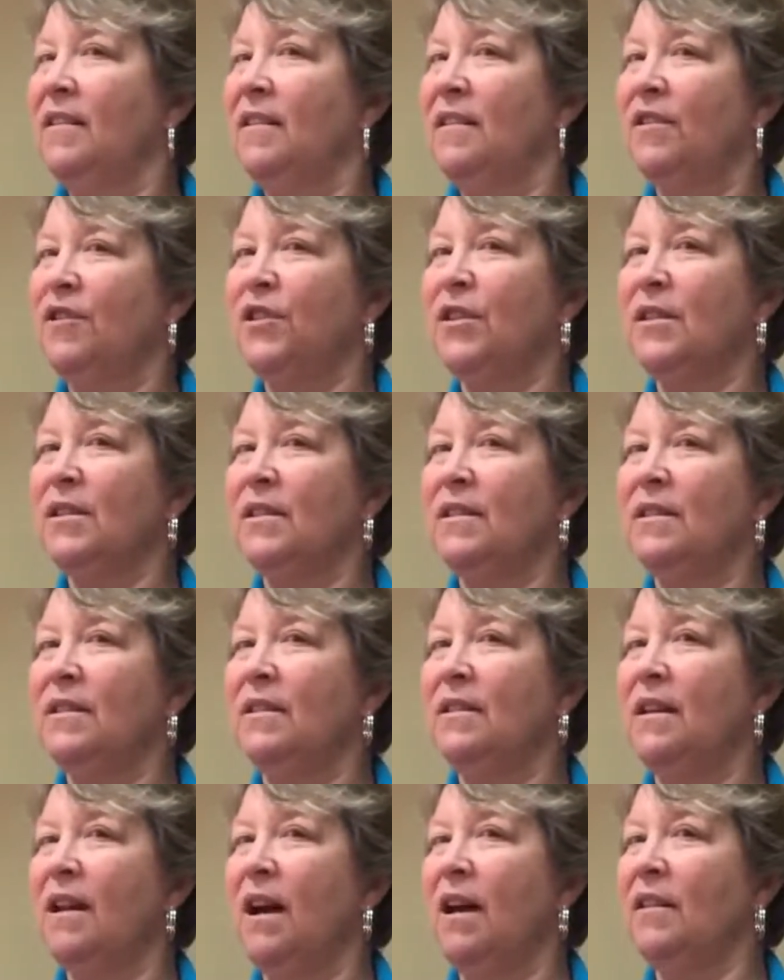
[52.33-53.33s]
just
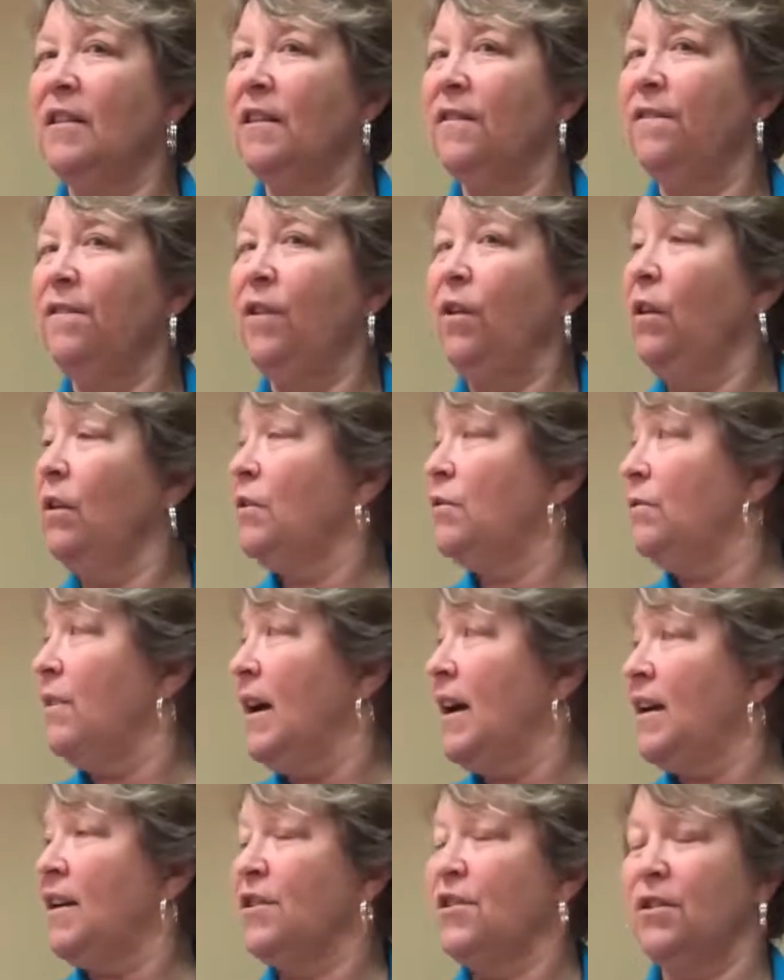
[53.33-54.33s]
not the full
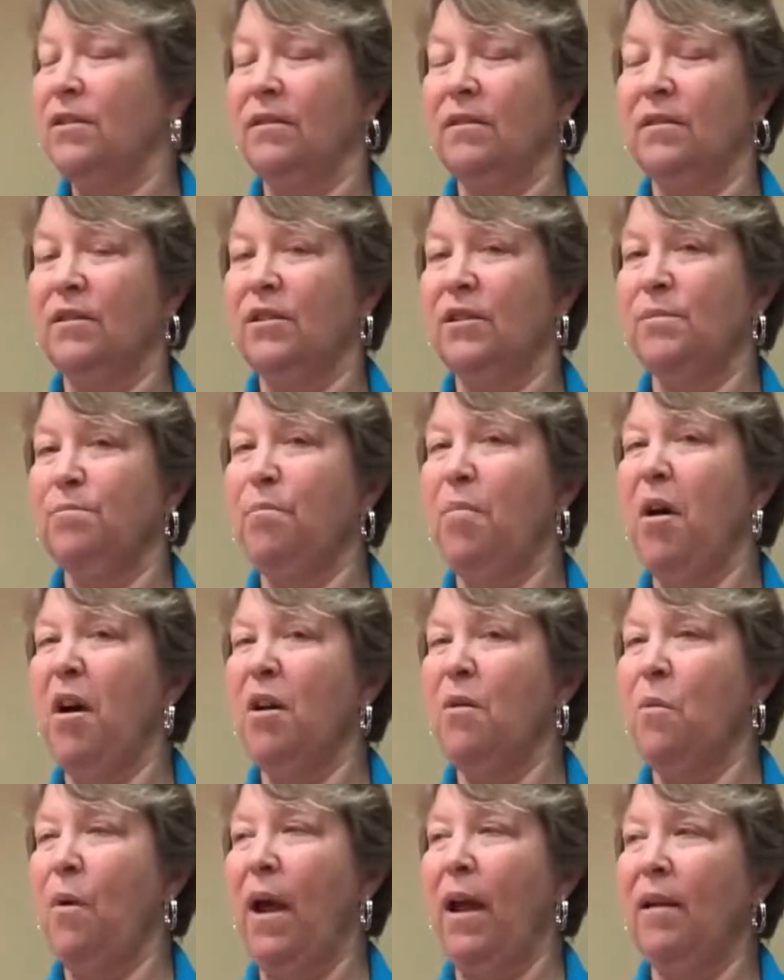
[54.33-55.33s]
direction, just
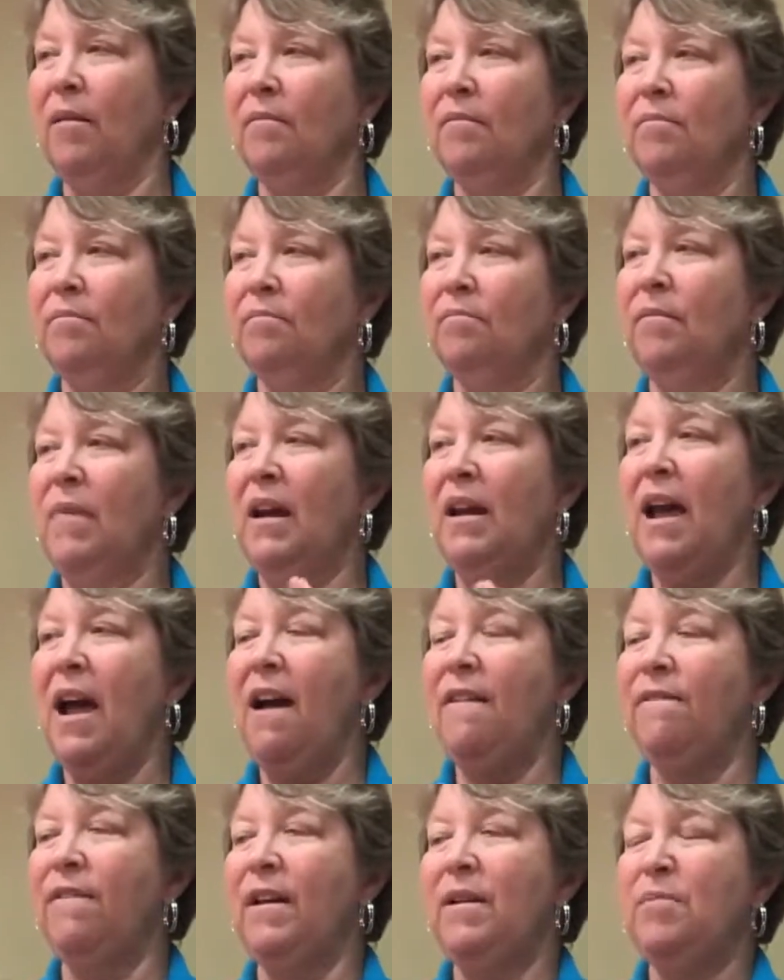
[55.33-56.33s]
part way, about
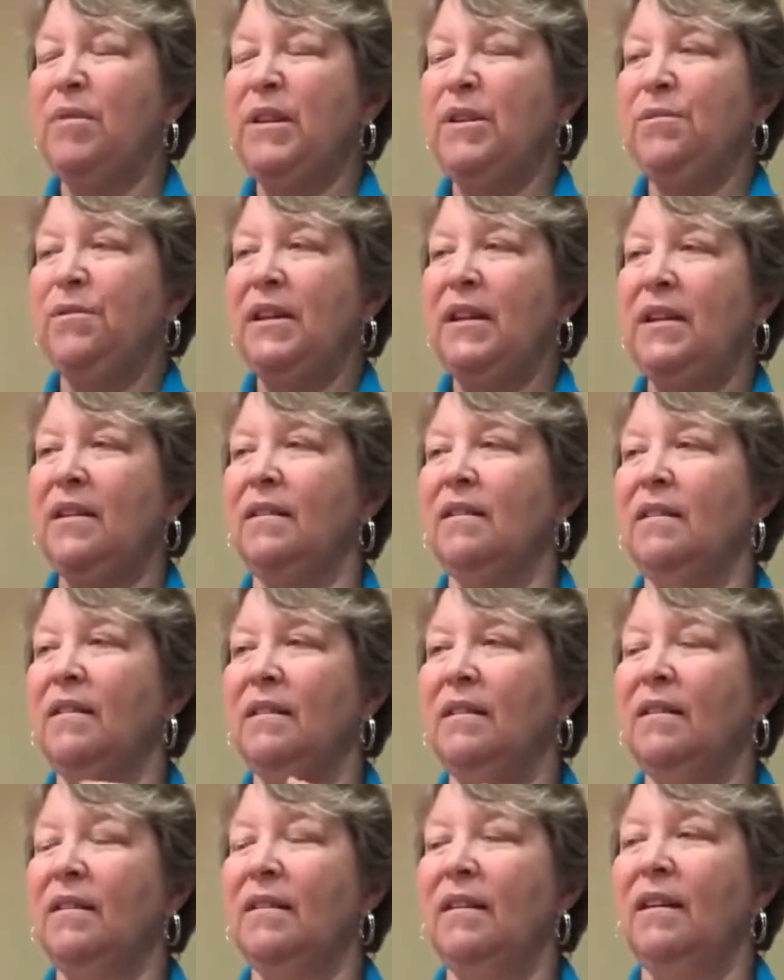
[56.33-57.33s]
halfway between
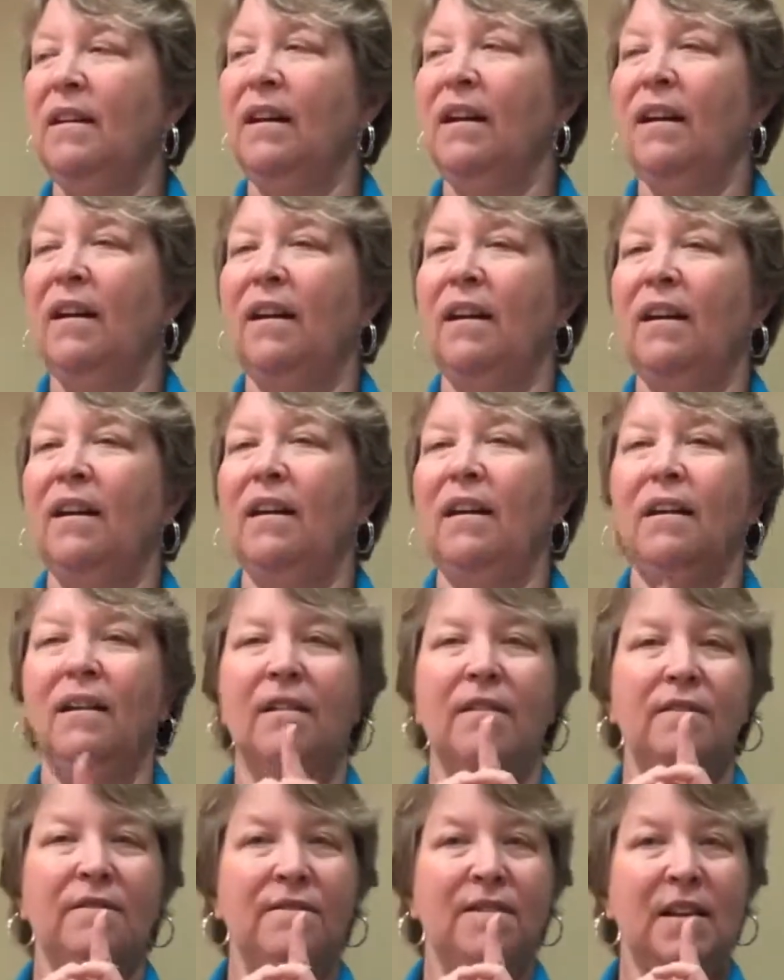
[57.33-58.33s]

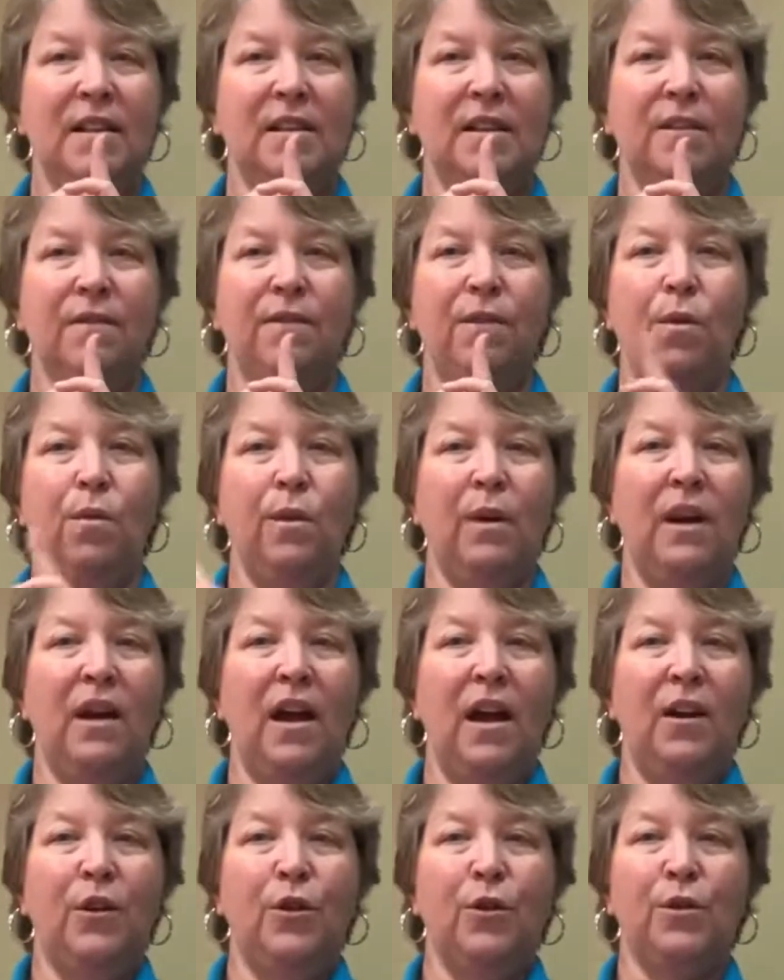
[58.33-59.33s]
facing forward
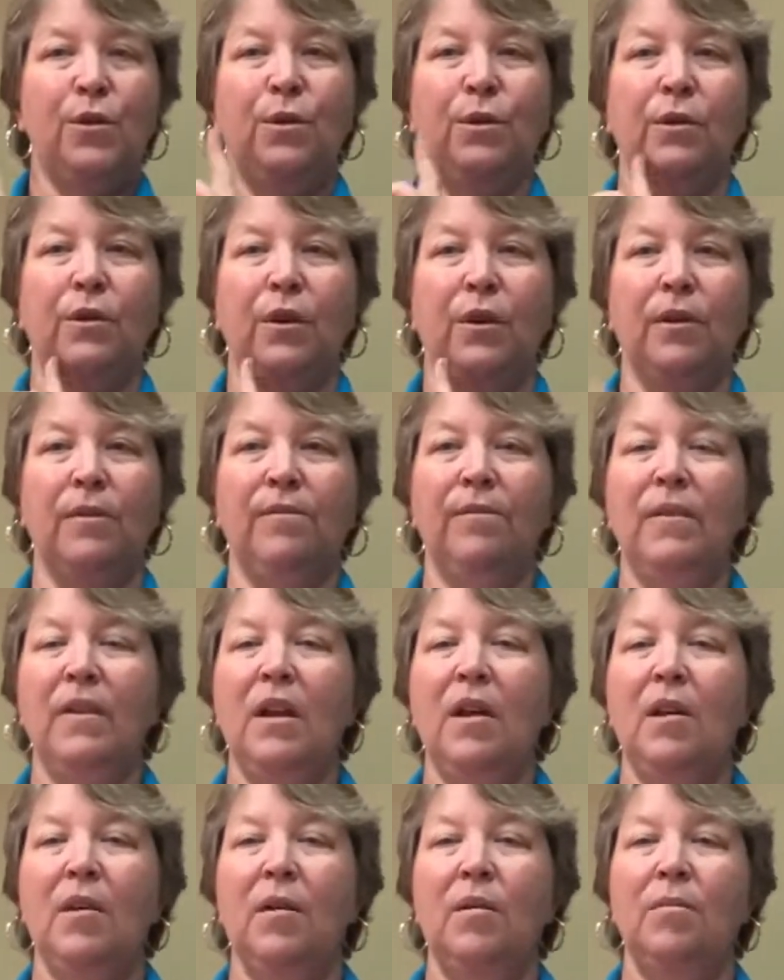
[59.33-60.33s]
and your shoulder,
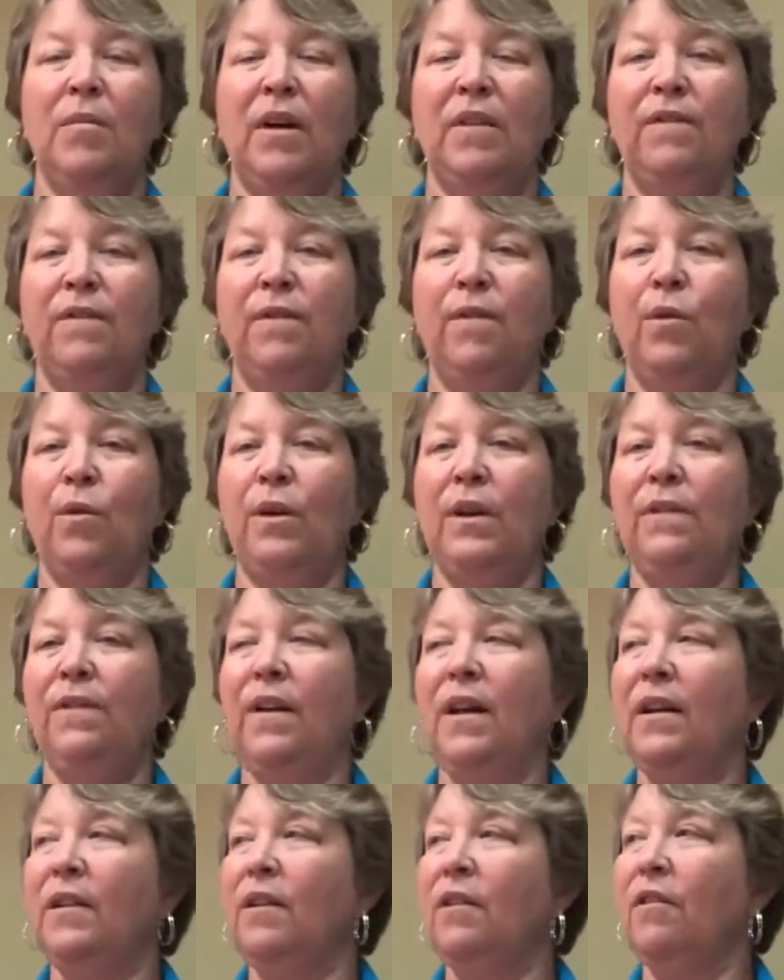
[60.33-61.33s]
about
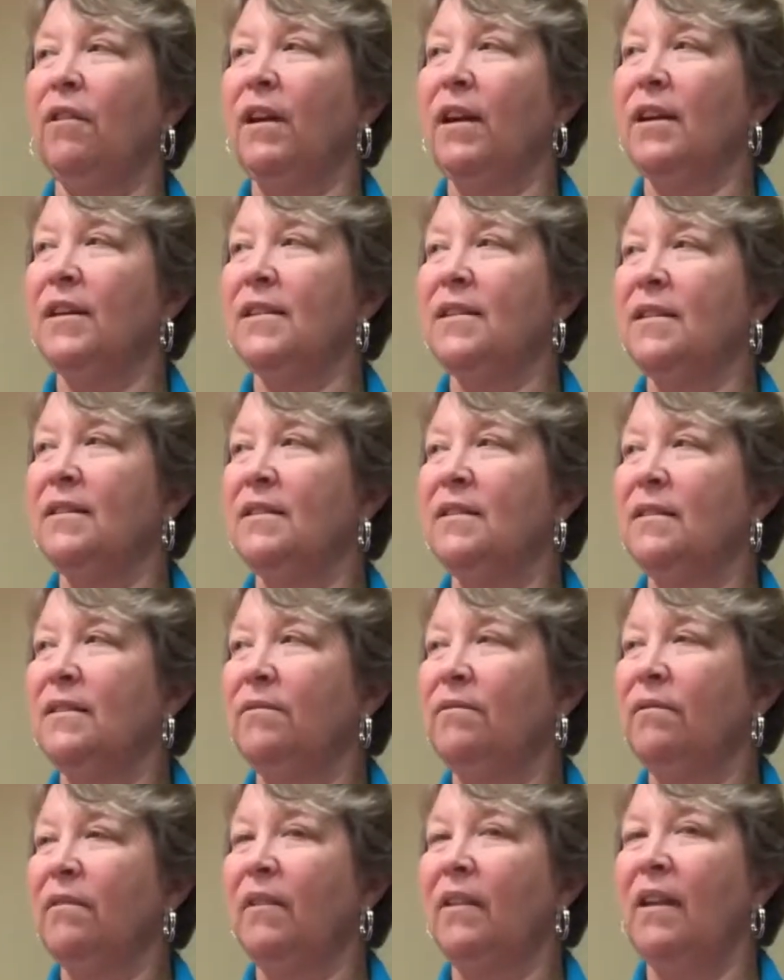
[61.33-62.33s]
45 degrees.
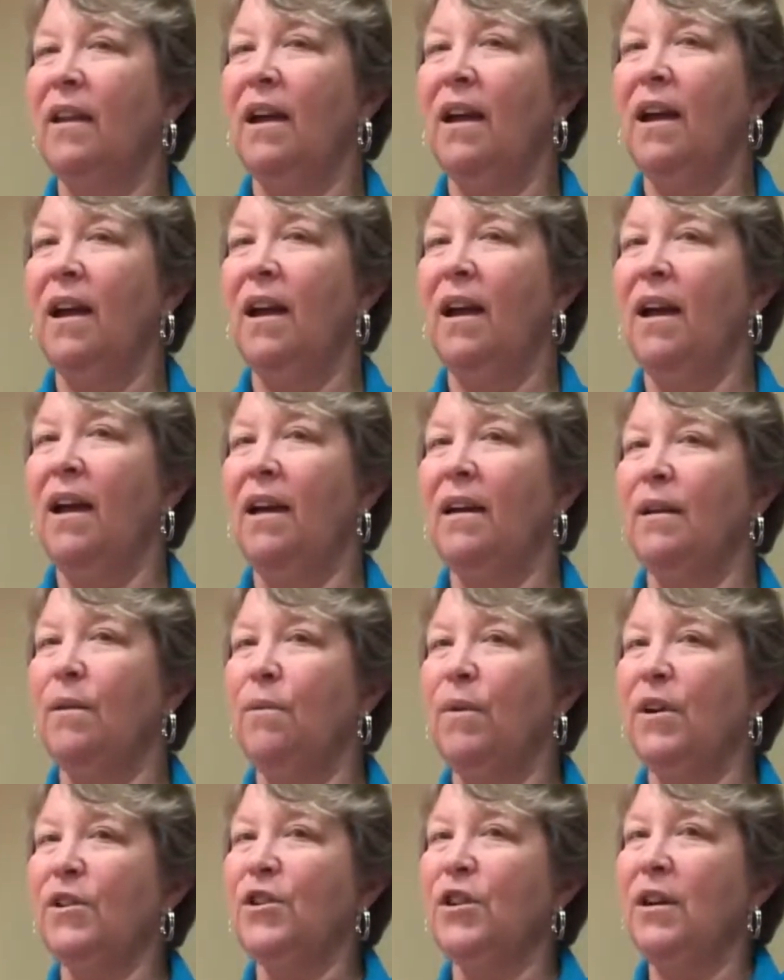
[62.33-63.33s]
And I
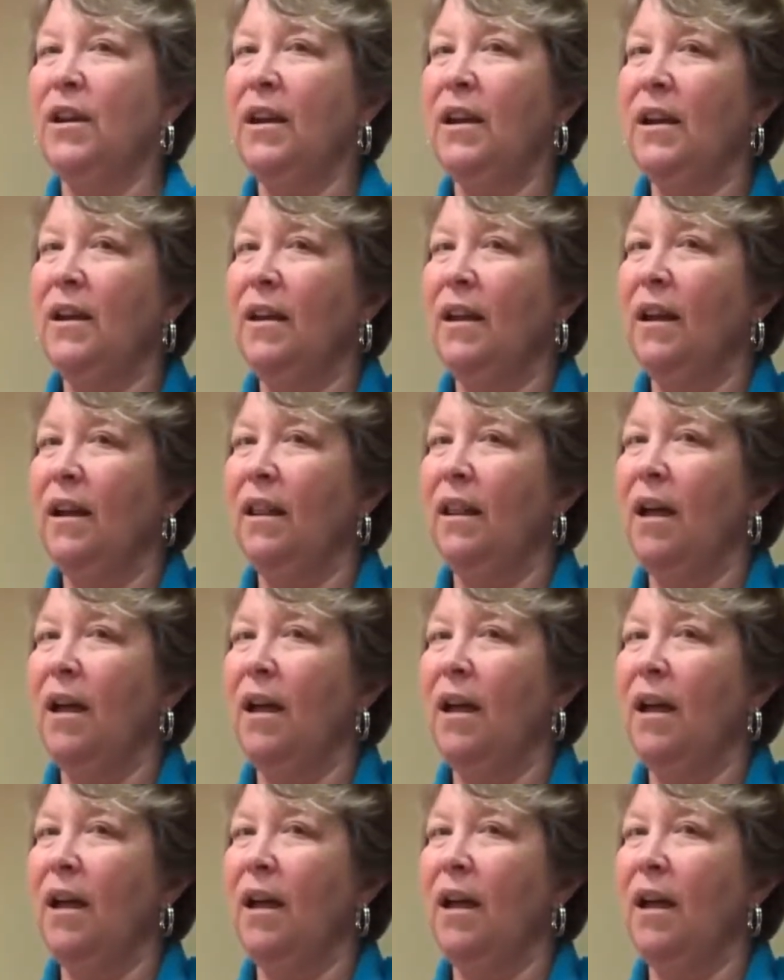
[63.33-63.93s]
want you to inhale